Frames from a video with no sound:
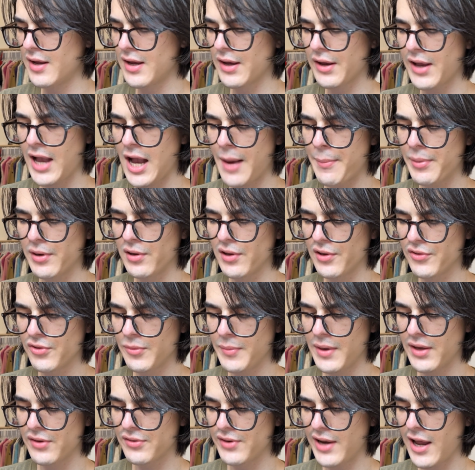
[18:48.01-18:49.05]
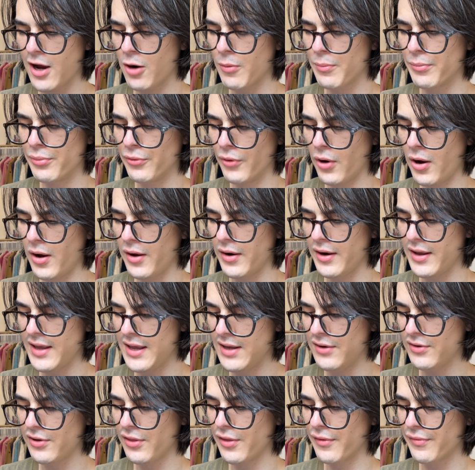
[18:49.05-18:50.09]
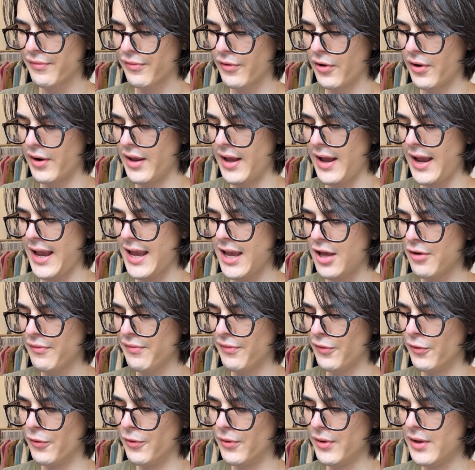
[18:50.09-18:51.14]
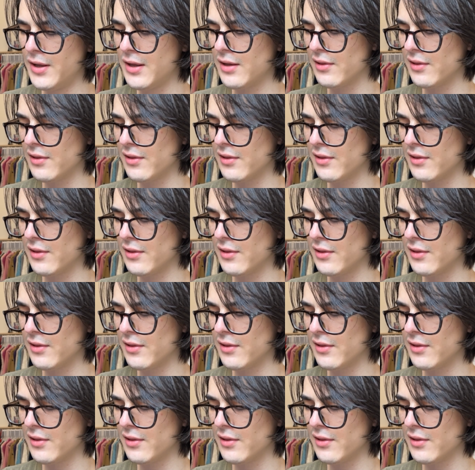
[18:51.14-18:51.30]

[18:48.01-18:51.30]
capitalism has now brought into the front a handful,